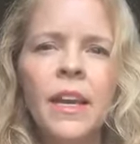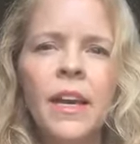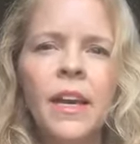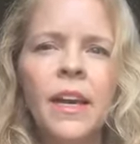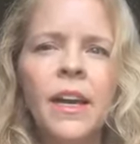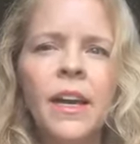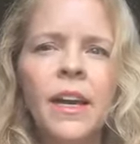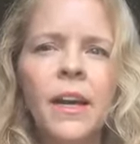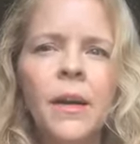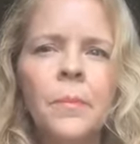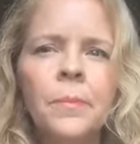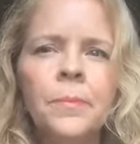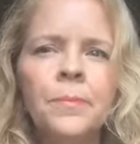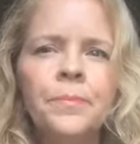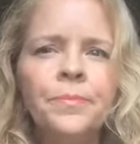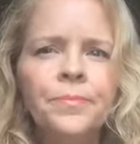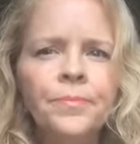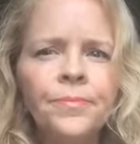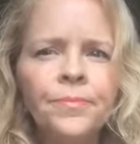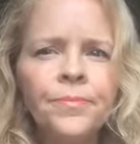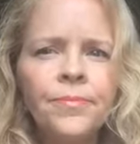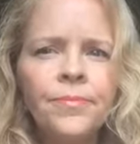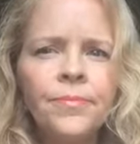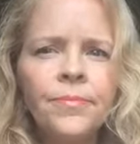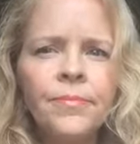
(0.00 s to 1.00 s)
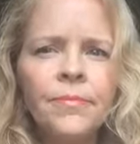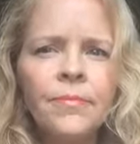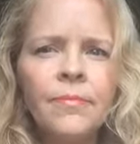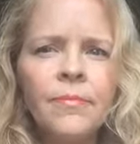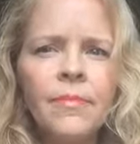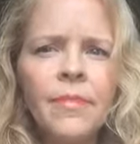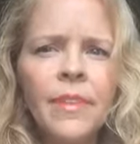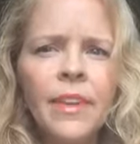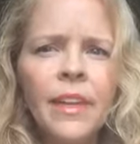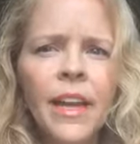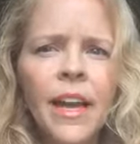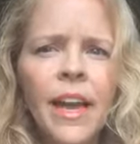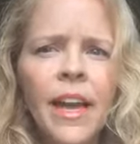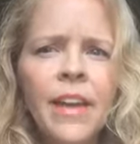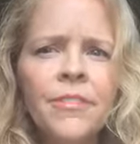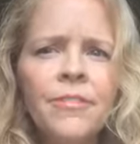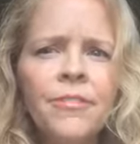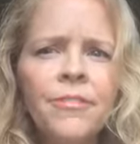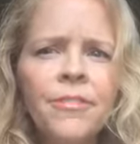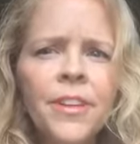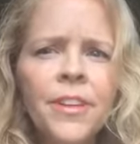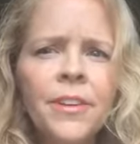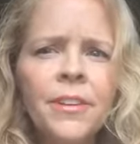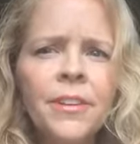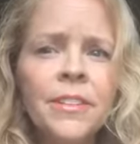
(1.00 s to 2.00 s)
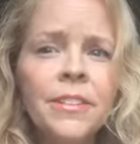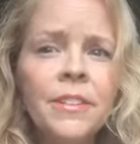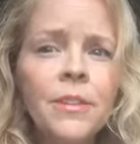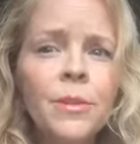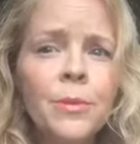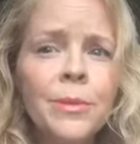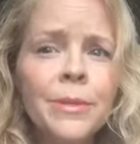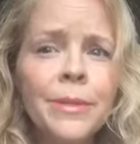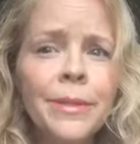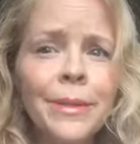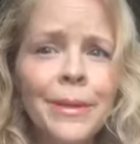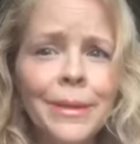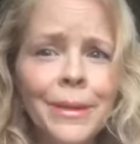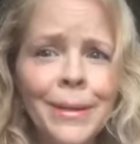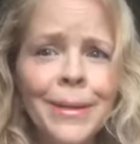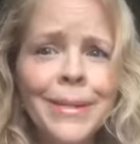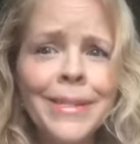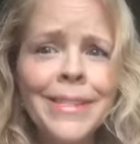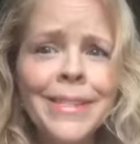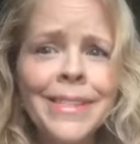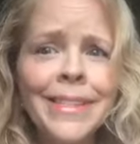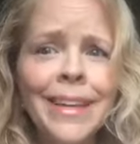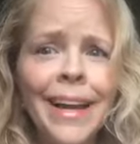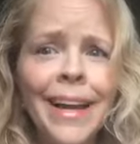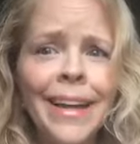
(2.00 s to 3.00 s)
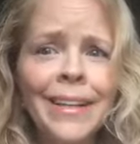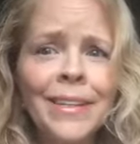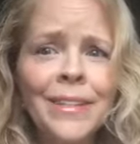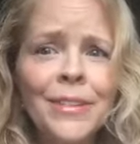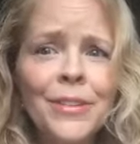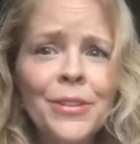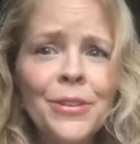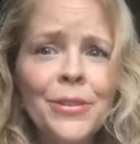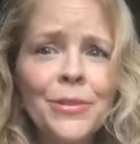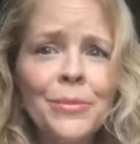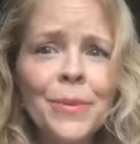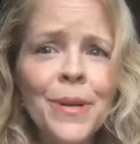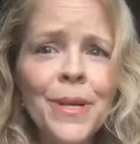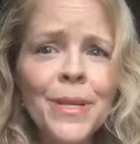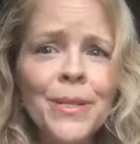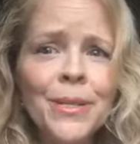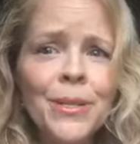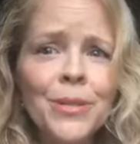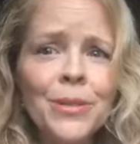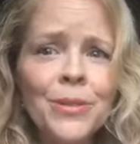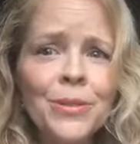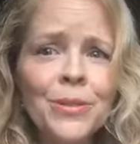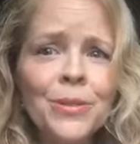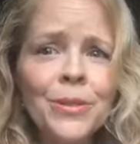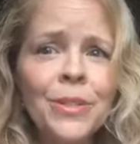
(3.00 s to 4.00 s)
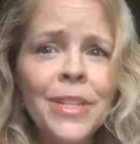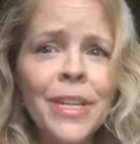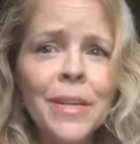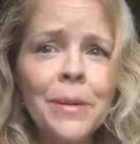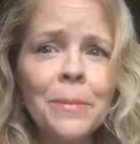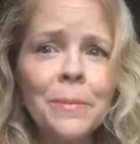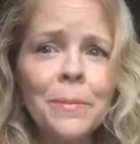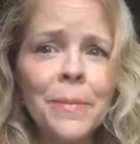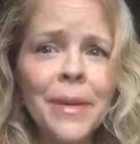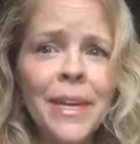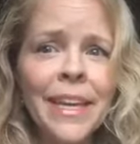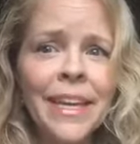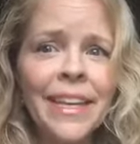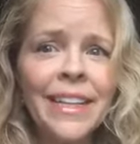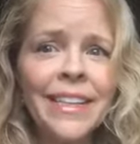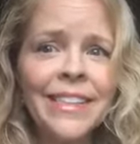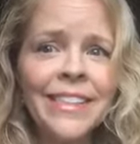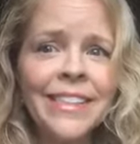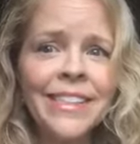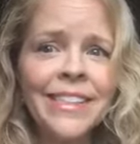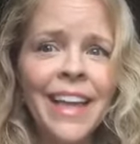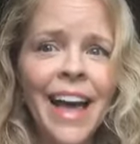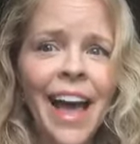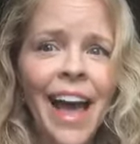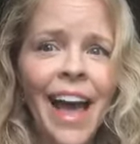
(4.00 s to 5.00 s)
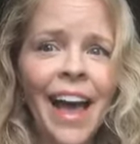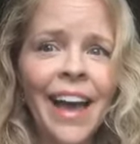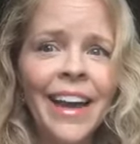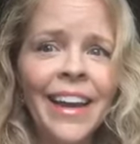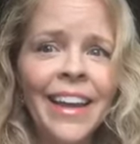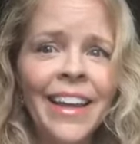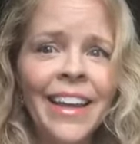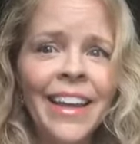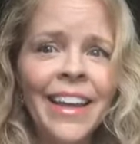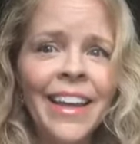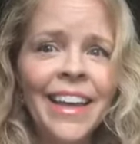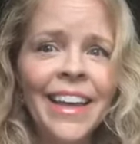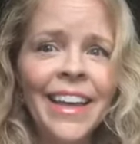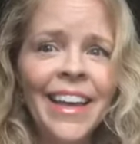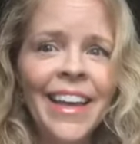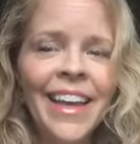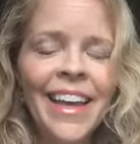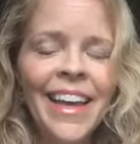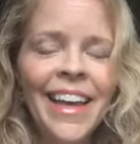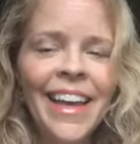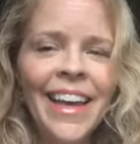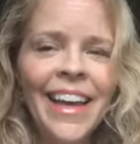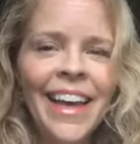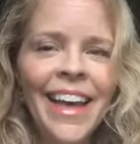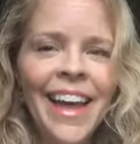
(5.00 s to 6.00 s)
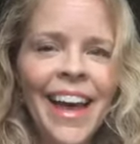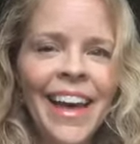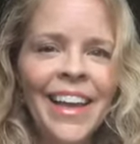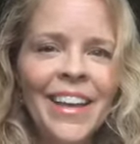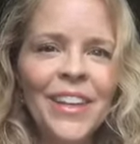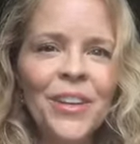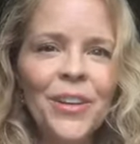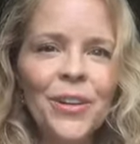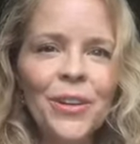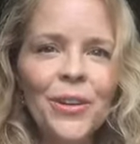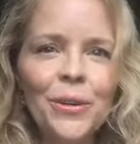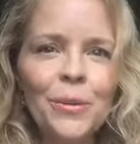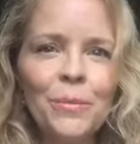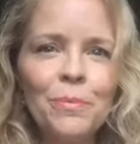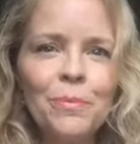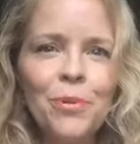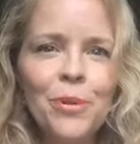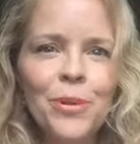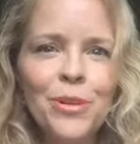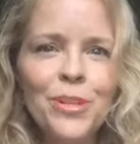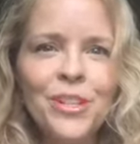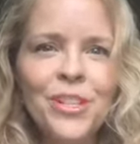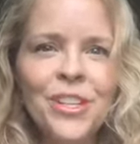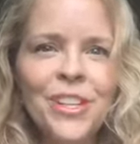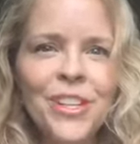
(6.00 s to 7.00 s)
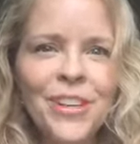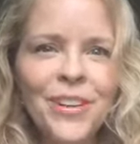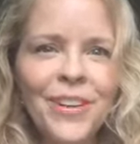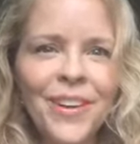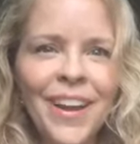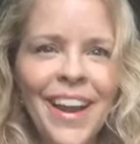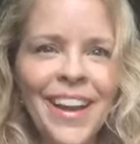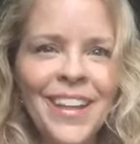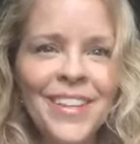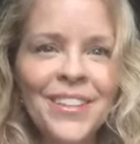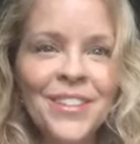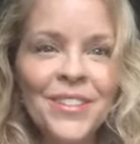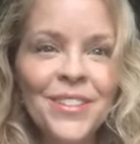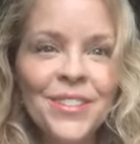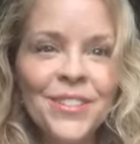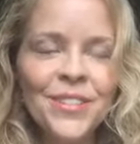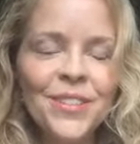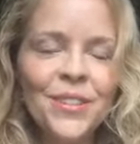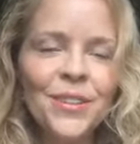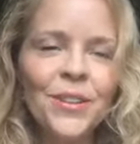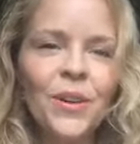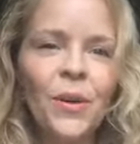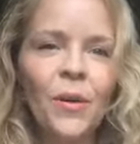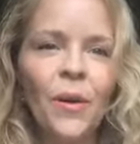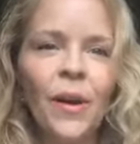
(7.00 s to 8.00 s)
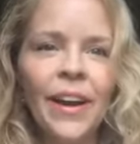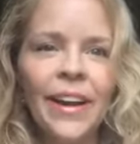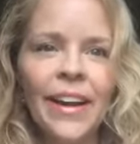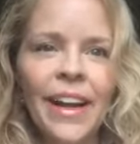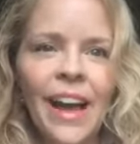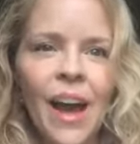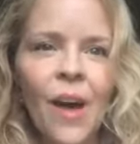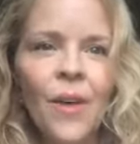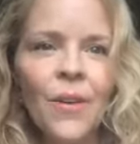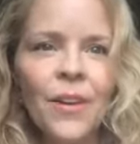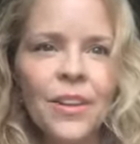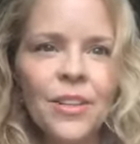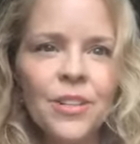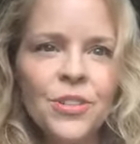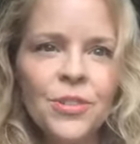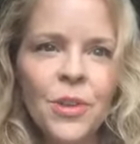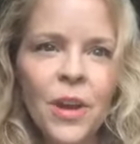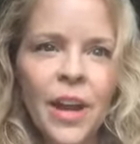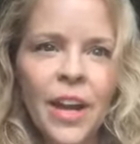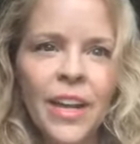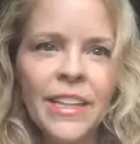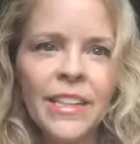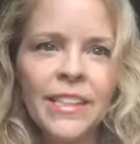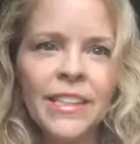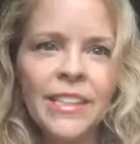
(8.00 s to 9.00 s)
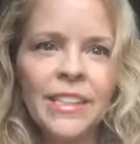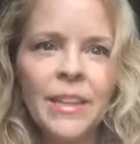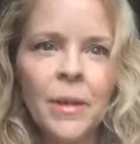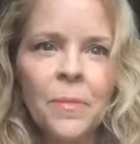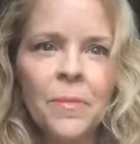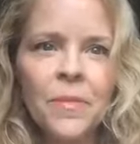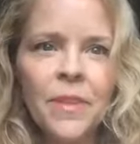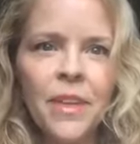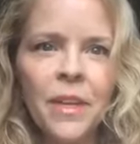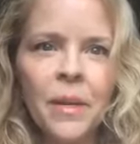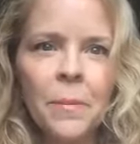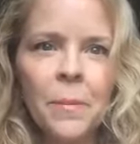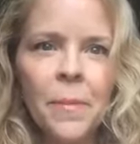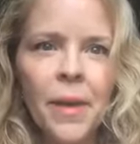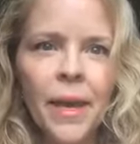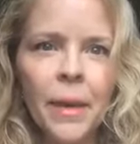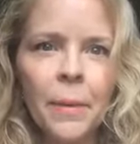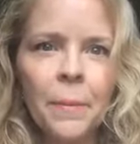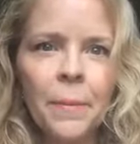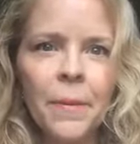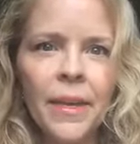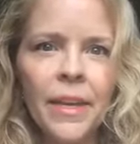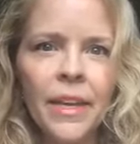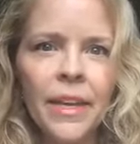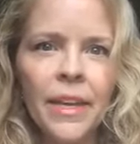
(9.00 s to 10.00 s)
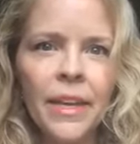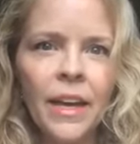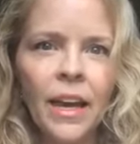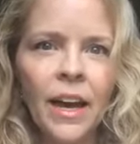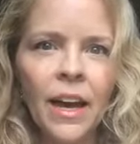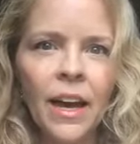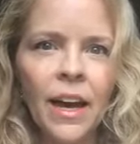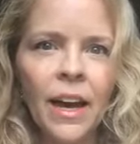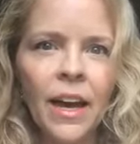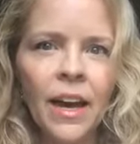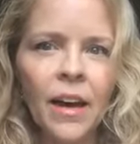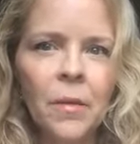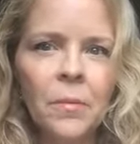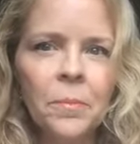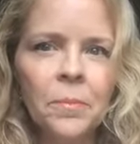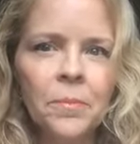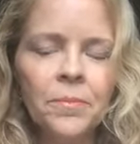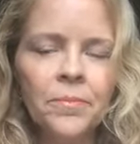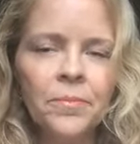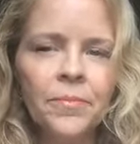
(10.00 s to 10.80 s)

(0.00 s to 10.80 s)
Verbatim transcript: Um, and fear is always a good sign too, because usually it means that you're pushing your edges you're going out and trying something maybe um,